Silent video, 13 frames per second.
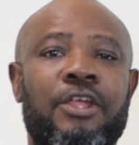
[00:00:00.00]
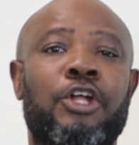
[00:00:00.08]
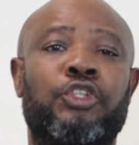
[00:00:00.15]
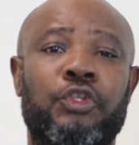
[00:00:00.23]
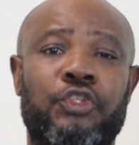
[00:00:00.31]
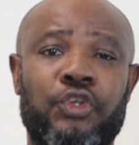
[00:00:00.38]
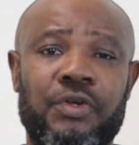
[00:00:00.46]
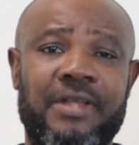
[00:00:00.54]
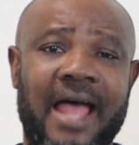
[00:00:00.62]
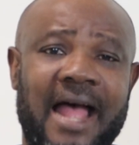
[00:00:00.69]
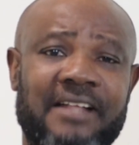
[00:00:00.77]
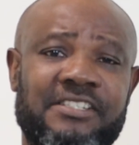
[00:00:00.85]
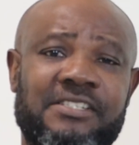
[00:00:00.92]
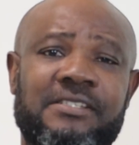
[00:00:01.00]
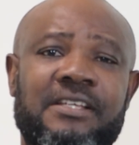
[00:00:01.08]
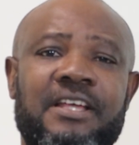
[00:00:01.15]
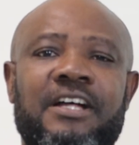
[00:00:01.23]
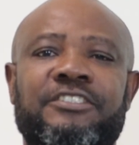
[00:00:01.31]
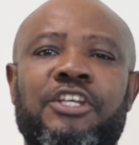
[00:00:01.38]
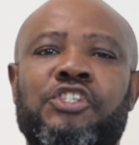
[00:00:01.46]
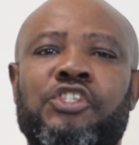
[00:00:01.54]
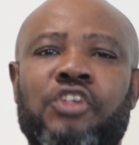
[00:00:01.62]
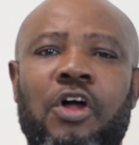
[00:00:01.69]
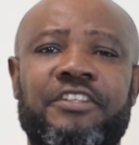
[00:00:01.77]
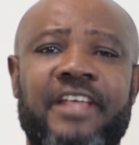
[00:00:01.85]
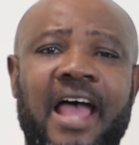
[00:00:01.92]
To do that, the
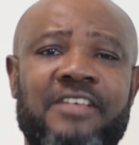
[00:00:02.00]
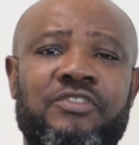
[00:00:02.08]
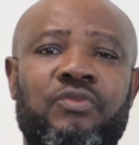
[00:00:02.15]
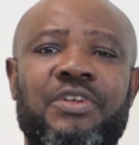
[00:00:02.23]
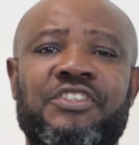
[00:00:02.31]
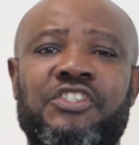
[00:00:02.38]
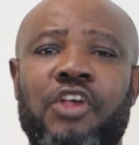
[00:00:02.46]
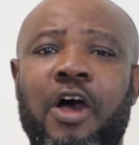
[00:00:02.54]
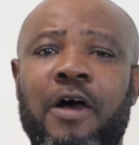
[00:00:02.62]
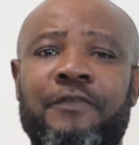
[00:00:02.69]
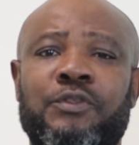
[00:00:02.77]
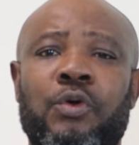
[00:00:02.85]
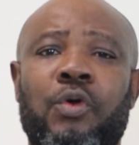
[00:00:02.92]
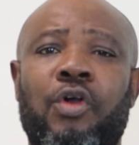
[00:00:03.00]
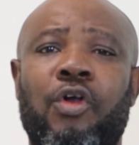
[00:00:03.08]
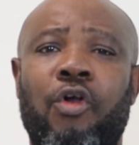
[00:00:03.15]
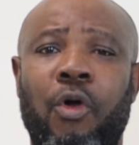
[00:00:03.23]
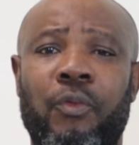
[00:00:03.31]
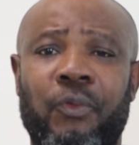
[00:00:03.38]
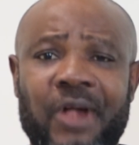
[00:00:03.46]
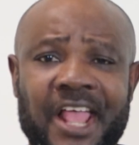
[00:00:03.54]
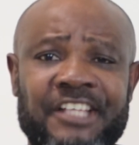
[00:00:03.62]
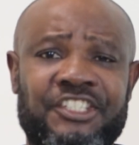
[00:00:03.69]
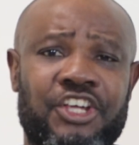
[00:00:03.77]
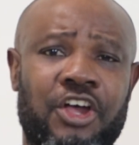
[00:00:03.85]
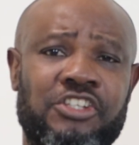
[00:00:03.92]
soldiers resolved to
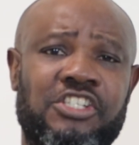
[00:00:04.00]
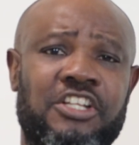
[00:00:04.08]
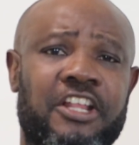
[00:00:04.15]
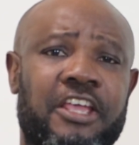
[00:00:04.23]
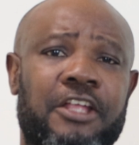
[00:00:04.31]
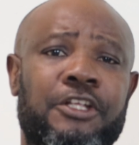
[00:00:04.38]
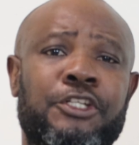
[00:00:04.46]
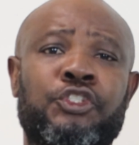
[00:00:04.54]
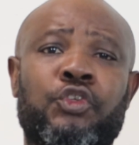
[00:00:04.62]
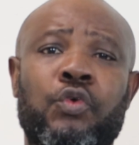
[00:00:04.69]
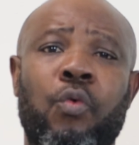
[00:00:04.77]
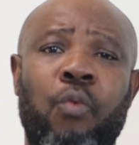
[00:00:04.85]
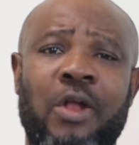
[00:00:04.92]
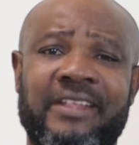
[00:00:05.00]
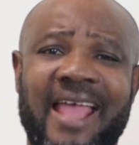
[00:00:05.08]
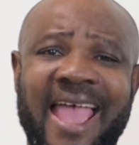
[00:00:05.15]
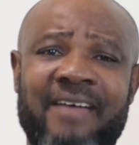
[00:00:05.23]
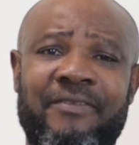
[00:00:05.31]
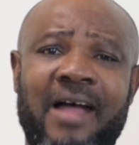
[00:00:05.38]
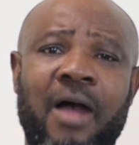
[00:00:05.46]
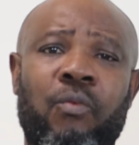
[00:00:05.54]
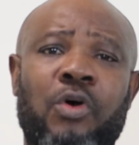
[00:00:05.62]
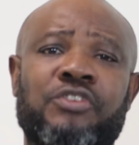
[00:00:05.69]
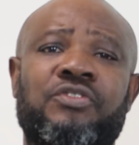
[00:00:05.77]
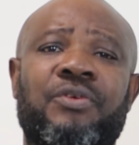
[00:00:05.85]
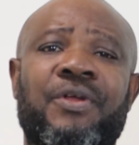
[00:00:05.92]
courageously do whatever
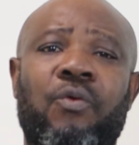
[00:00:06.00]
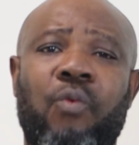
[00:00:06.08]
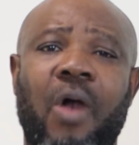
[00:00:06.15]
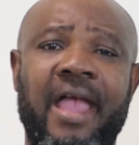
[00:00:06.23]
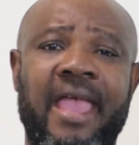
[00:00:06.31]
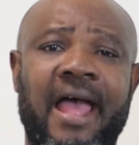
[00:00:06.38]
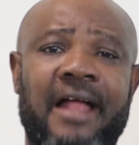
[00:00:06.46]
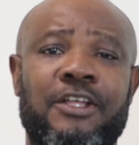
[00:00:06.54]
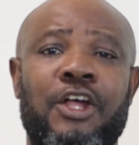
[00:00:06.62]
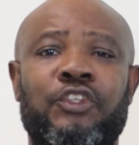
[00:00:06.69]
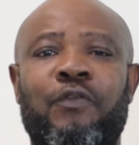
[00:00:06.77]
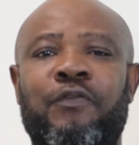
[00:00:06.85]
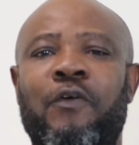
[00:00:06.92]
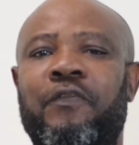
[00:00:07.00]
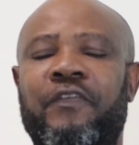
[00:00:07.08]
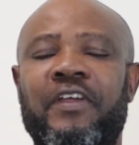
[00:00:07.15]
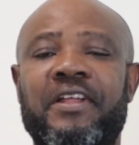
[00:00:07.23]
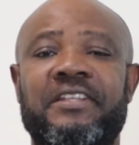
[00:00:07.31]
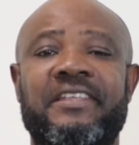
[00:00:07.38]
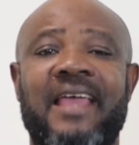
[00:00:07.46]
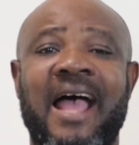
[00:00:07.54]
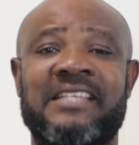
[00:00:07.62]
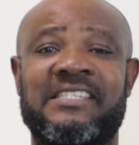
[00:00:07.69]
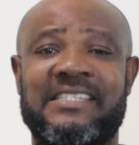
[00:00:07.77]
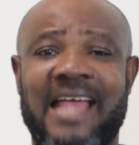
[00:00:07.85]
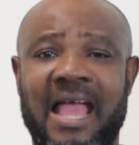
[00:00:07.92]
was required to fulfill the
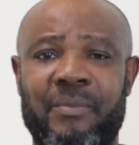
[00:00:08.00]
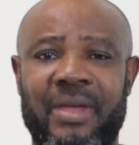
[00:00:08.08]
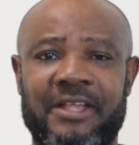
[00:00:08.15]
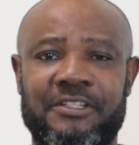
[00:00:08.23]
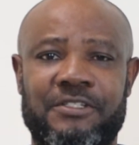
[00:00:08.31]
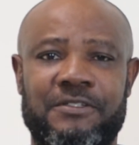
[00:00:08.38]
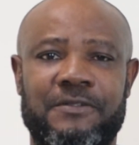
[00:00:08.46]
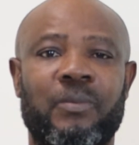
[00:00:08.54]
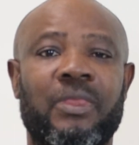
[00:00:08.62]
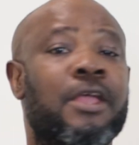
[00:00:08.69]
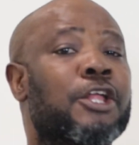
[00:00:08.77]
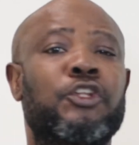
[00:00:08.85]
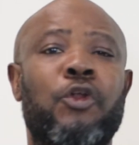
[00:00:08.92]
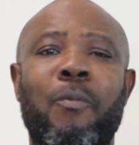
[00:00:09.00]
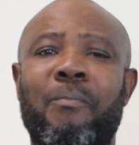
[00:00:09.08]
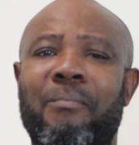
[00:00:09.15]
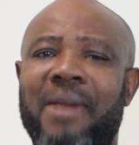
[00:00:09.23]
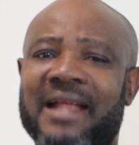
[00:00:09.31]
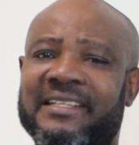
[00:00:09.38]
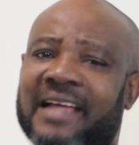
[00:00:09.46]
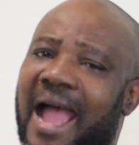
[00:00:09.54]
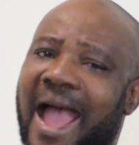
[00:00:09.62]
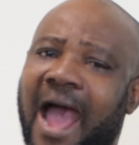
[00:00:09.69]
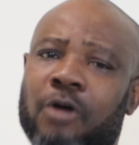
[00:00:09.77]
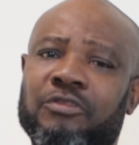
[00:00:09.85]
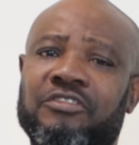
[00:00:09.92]
assignment, no matter
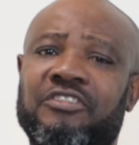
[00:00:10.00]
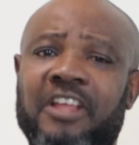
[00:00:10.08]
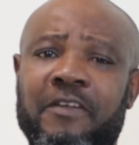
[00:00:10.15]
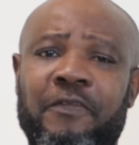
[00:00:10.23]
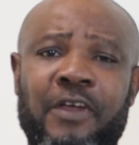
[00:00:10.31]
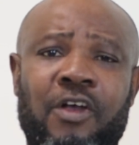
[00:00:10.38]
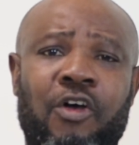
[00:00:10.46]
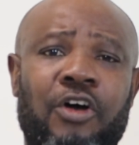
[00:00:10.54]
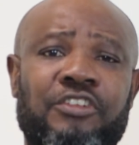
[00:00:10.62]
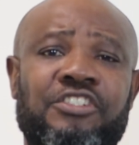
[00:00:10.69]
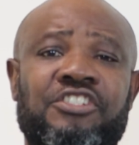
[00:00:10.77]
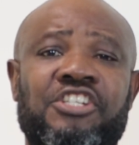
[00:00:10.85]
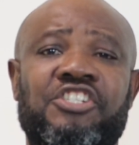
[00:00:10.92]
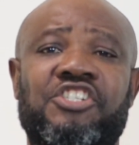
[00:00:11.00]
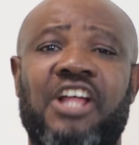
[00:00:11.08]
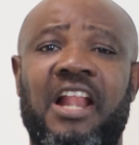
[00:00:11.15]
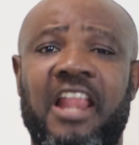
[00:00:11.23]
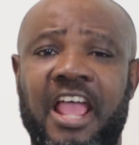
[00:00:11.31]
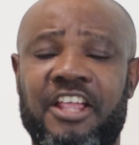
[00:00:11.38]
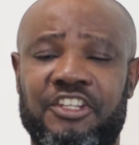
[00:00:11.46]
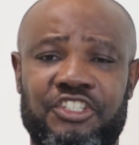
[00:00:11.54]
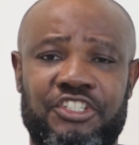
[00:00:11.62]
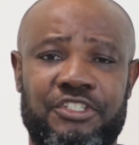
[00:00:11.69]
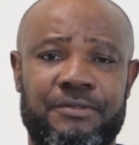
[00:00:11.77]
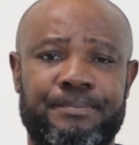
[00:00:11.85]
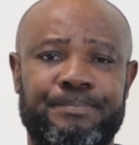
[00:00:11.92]
how difficult the
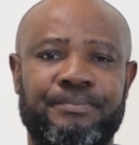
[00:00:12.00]
challenge.